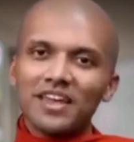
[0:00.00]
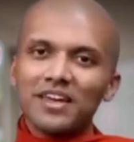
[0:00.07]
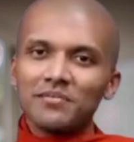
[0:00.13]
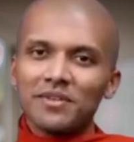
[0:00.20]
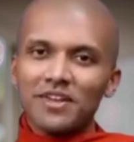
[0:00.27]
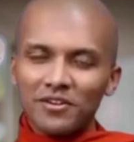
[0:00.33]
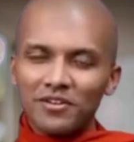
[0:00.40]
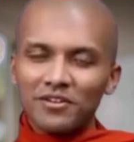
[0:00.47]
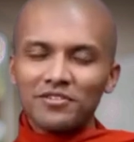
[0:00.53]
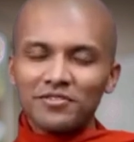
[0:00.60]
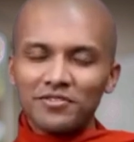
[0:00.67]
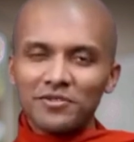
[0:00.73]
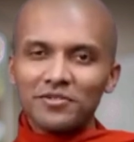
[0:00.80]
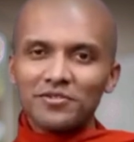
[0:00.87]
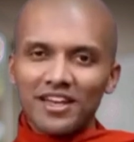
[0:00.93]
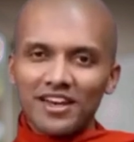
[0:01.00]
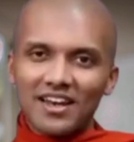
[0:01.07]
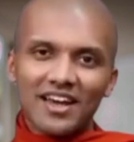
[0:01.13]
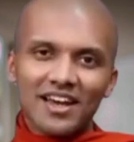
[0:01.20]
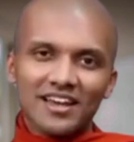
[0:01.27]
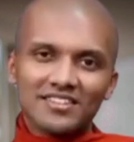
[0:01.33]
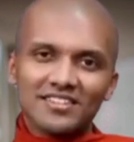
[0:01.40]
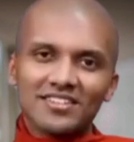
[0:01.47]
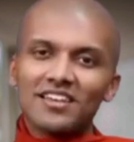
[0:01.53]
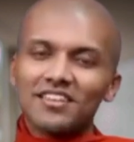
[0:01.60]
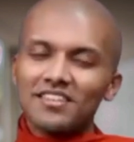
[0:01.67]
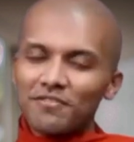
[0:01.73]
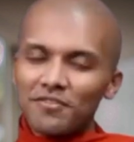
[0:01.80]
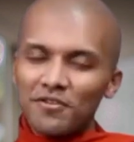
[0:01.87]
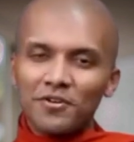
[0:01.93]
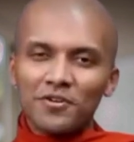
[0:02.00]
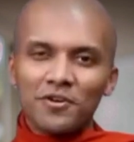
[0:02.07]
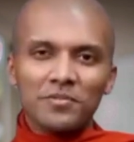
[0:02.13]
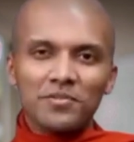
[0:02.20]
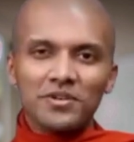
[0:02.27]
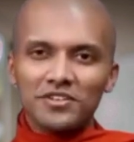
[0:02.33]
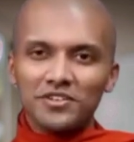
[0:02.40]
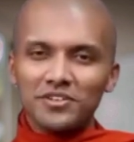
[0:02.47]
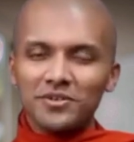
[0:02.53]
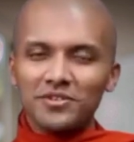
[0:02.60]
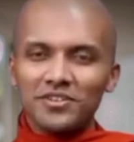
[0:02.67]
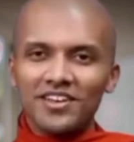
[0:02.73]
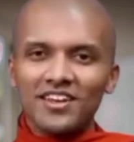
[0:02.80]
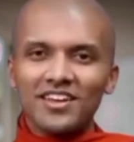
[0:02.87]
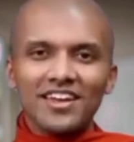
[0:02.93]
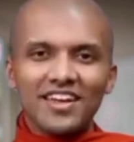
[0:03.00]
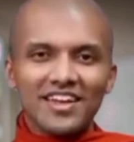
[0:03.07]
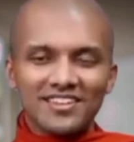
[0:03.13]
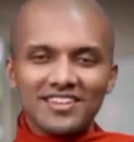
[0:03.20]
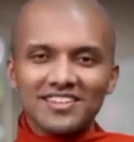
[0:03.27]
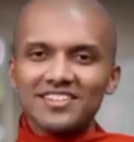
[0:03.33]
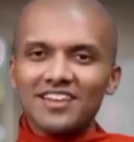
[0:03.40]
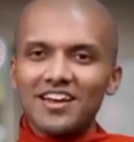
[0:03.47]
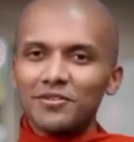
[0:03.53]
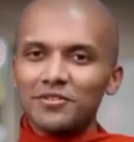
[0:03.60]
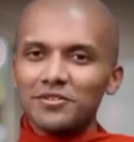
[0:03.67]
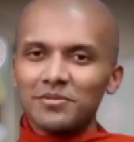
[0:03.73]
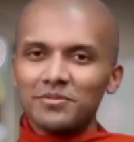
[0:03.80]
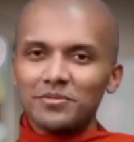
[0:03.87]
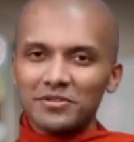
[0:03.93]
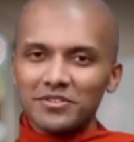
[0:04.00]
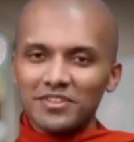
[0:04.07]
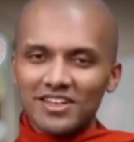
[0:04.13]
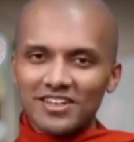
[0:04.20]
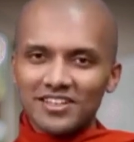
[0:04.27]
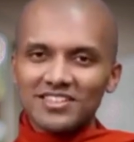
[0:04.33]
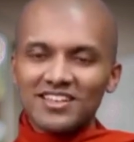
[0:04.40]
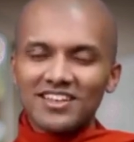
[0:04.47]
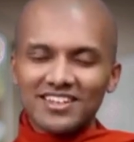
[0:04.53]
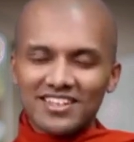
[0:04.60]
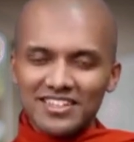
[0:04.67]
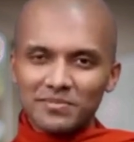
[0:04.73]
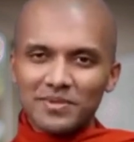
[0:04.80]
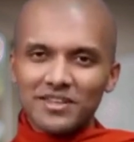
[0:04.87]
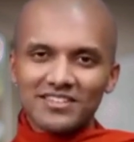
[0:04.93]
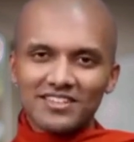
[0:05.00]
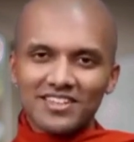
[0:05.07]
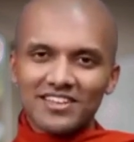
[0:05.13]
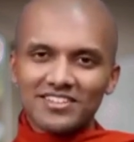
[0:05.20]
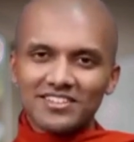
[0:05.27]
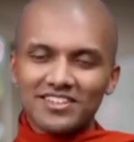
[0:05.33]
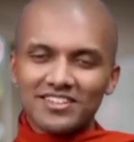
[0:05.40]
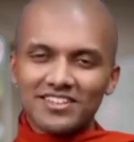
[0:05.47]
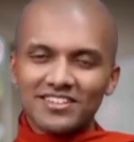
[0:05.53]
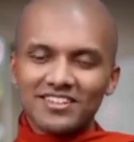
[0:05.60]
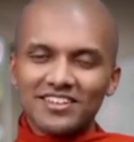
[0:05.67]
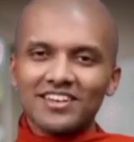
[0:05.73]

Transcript: And may all of you realize the Four Noble Truths in this Gautam Buddha's dispensation.